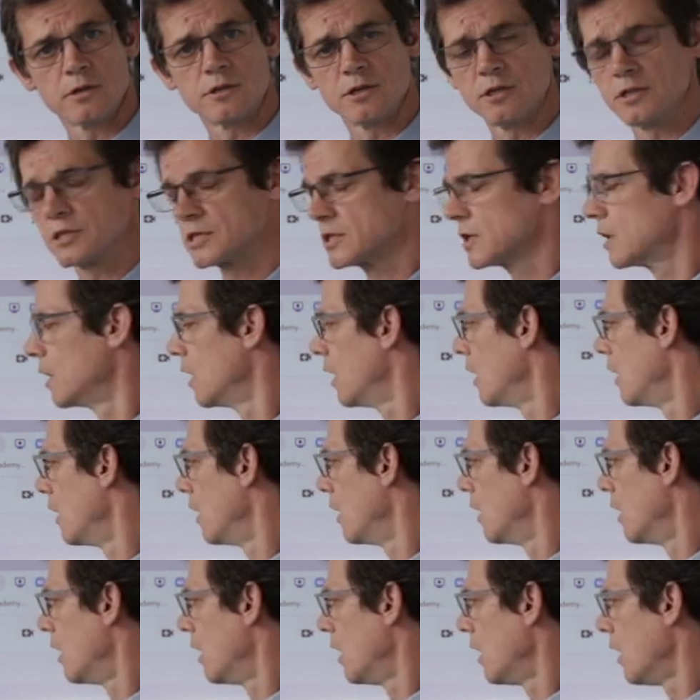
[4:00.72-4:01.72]
others,
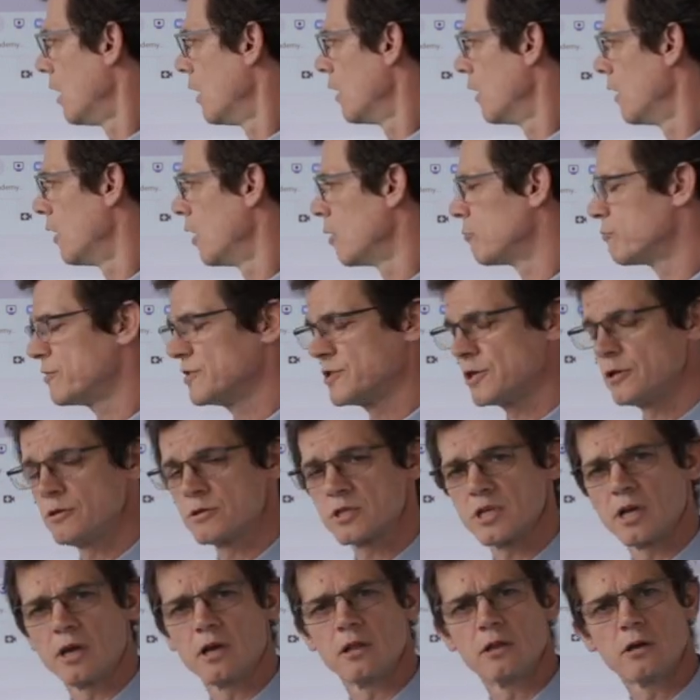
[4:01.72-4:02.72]
are
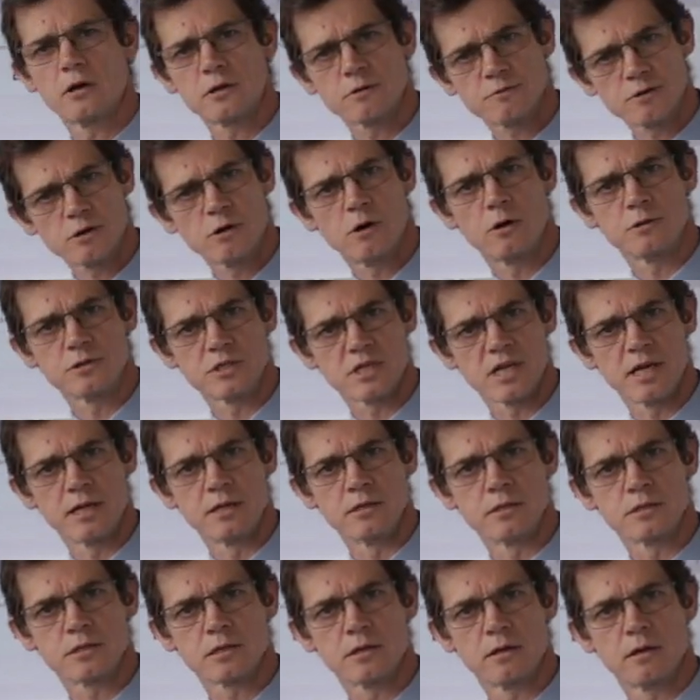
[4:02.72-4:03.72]
producing a lot of
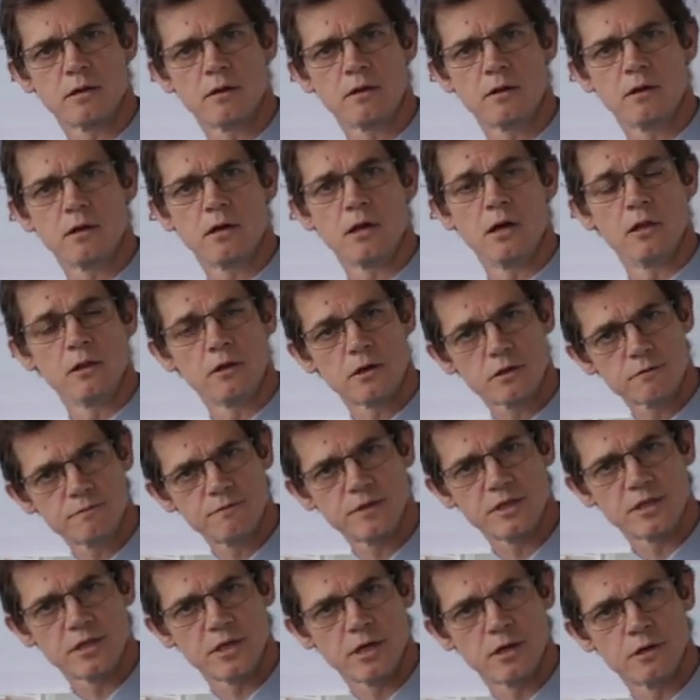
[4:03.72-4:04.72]
content, a lot of
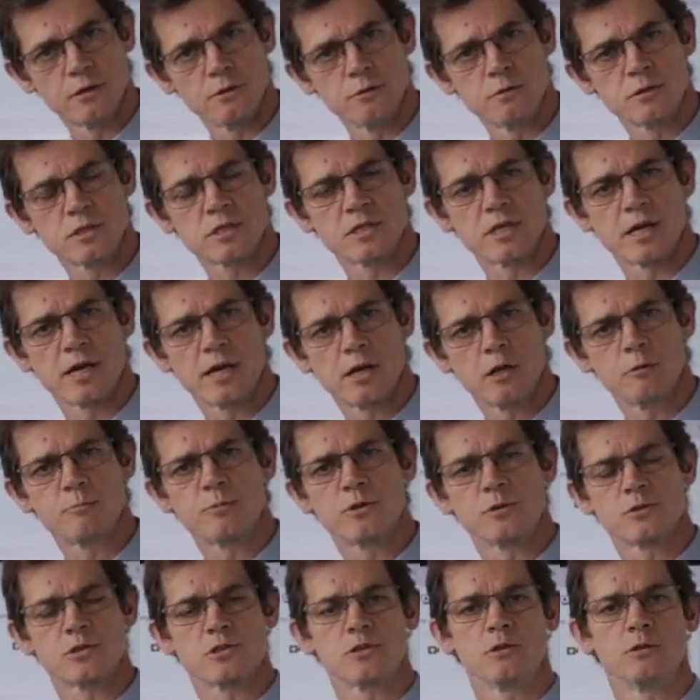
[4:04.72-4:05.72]
videos to help
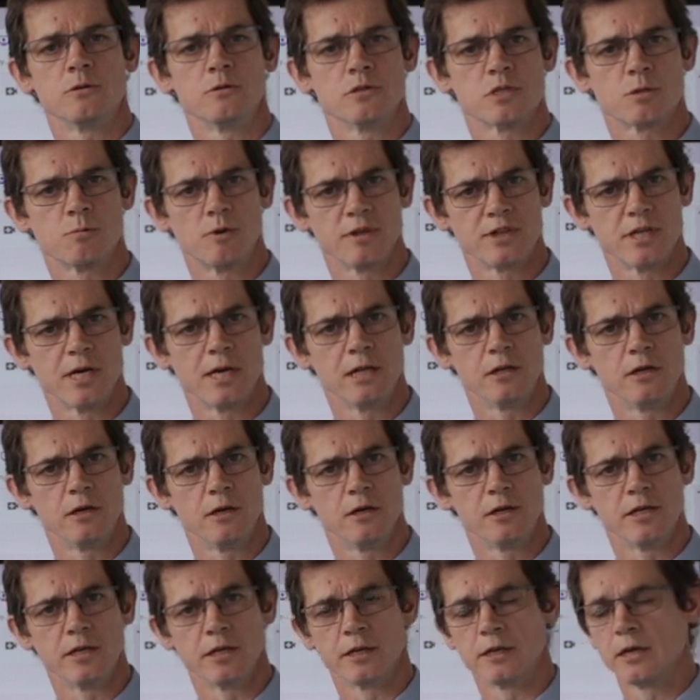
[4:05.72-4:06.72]
your students with their
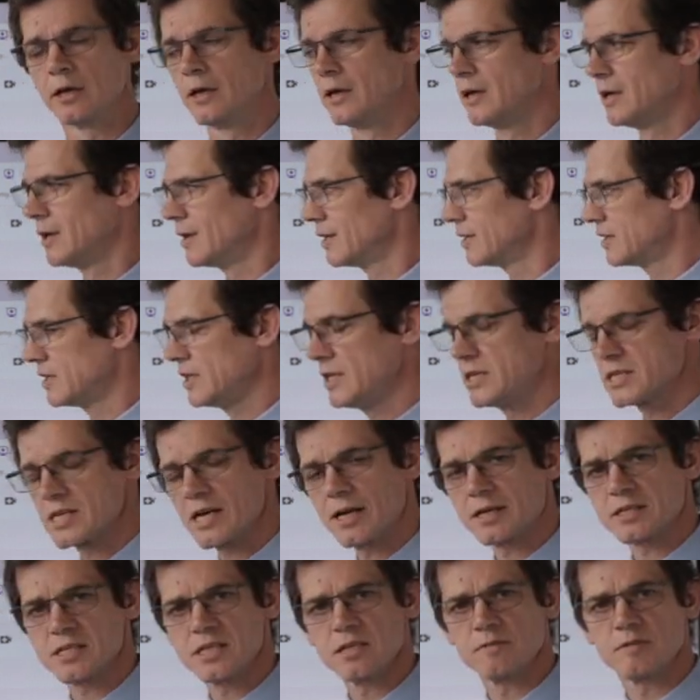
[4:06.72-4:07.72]
learning. These
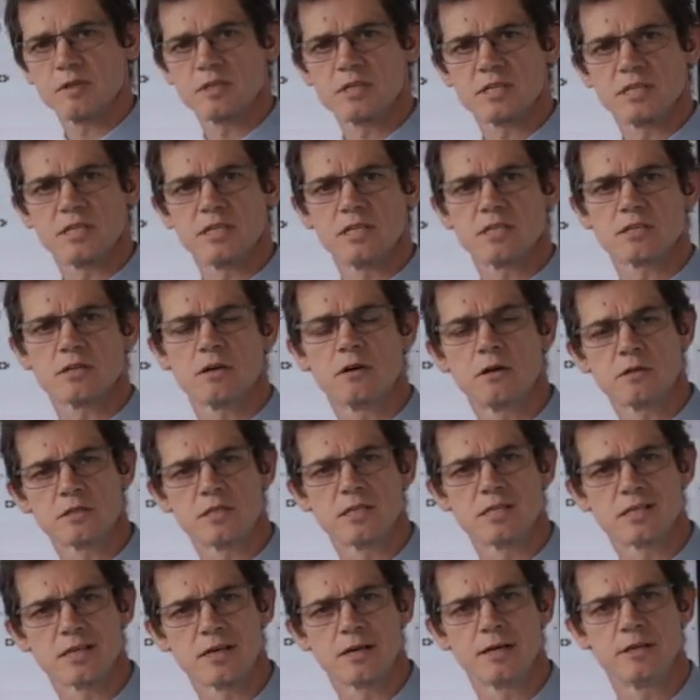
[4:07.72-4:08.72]
activities are
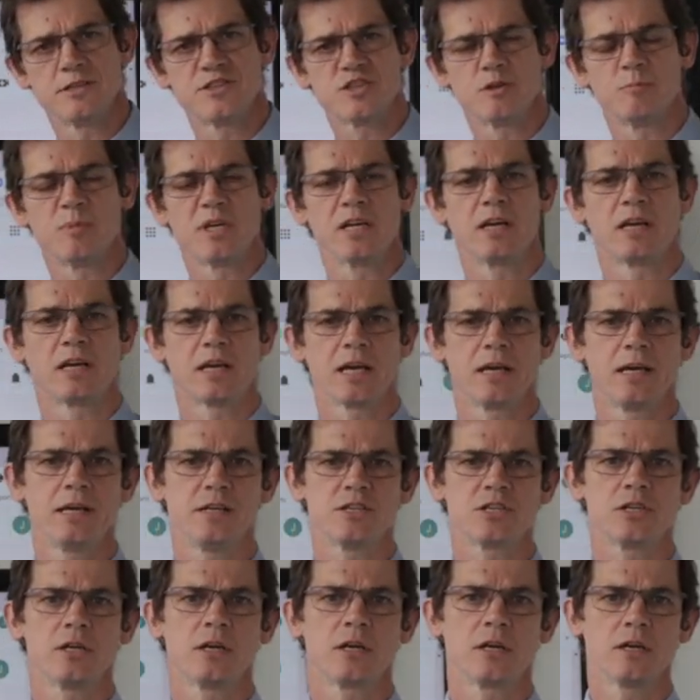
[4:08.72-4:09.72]
designed to be
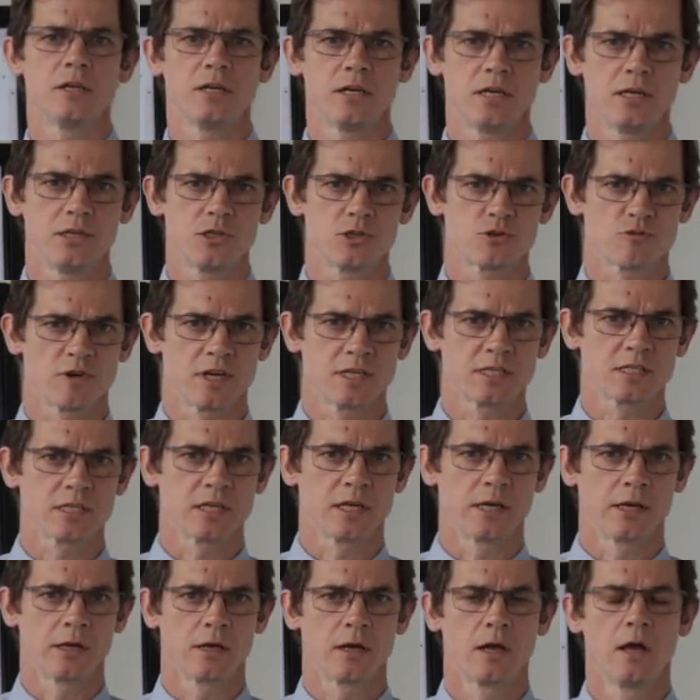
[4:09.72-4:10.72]
engaging and
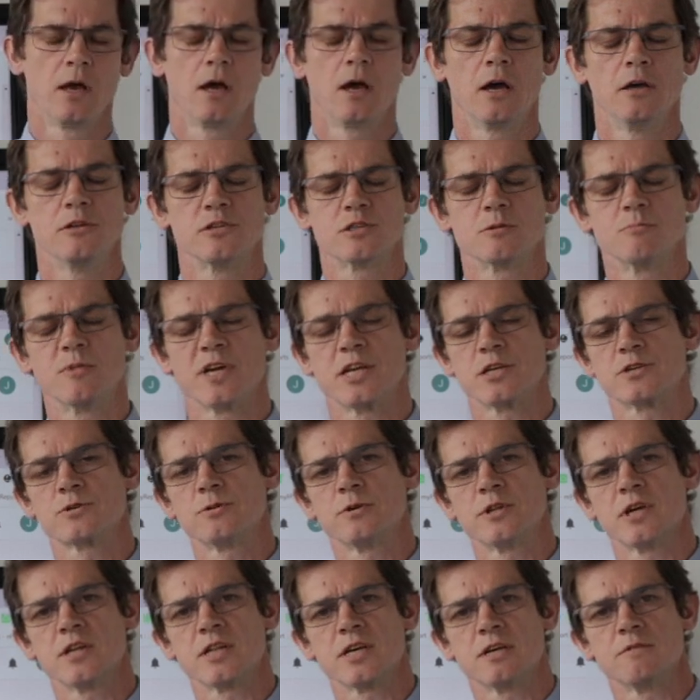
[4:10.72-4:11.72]
interesting and to make
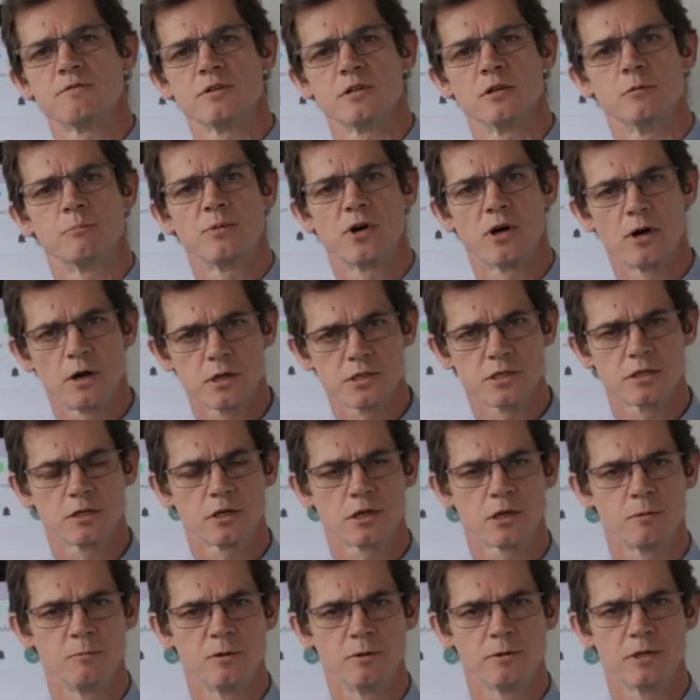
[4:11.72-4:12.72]
sure that they feel part of the
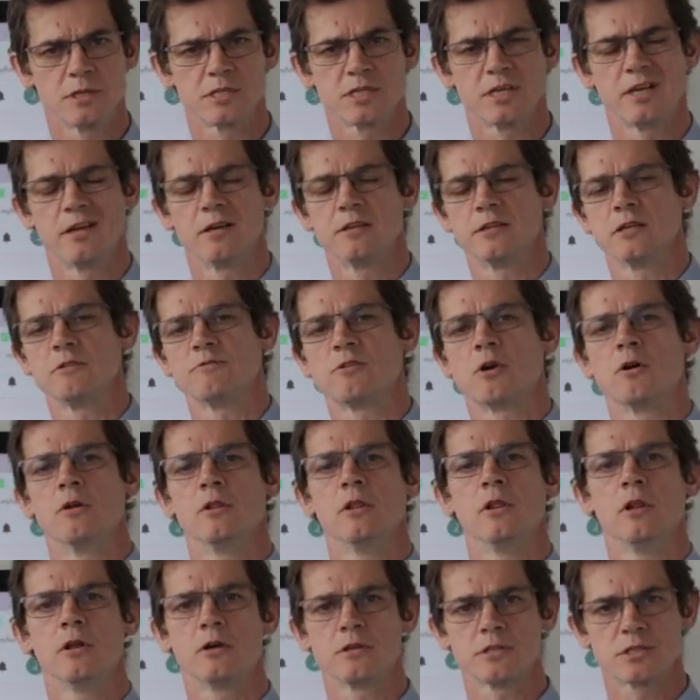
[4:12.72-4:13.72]
community and they've
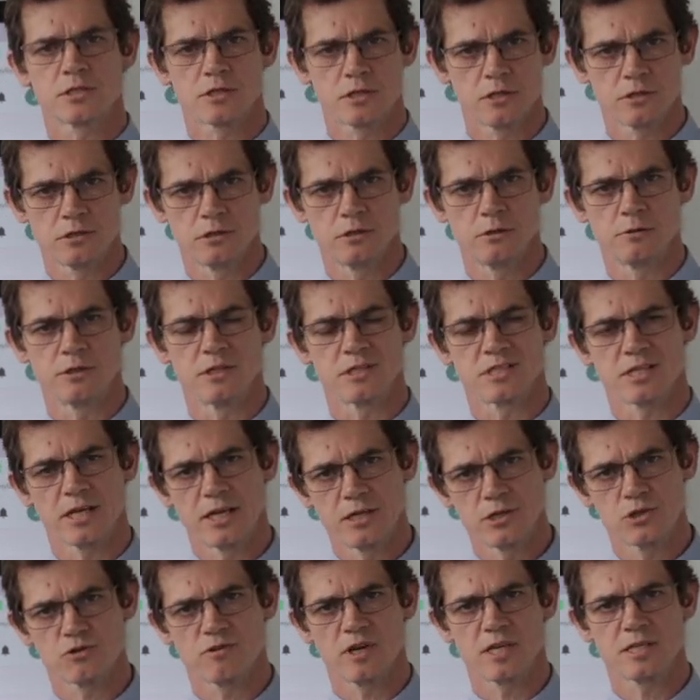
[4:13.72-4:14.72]
got lots to do that's
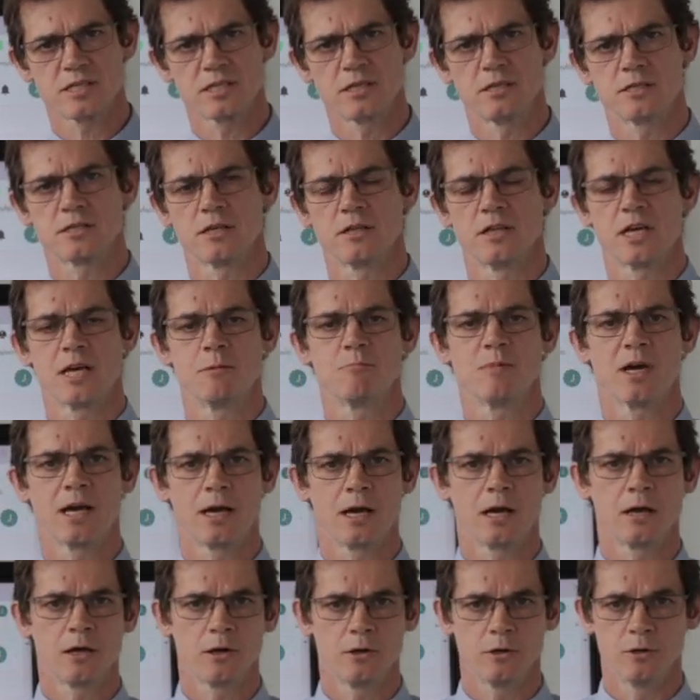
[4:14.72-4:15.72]
interesting to them at
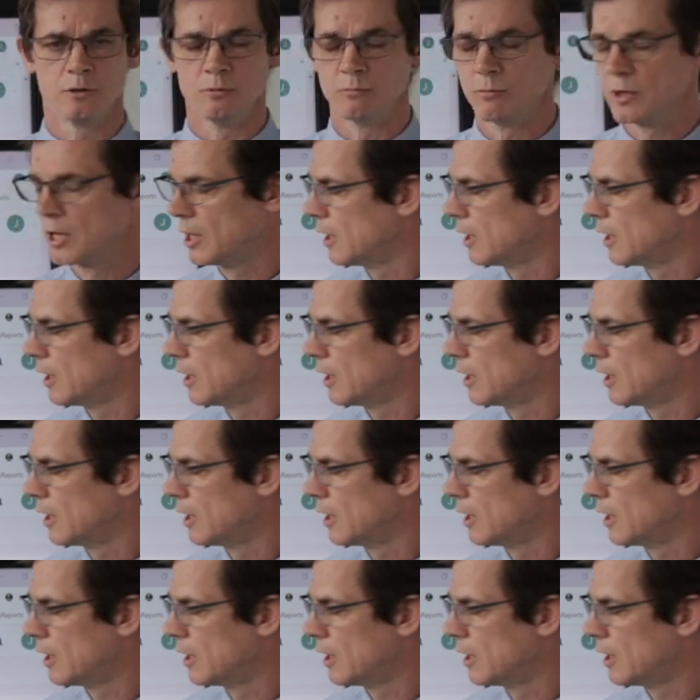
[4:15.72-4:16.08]
home.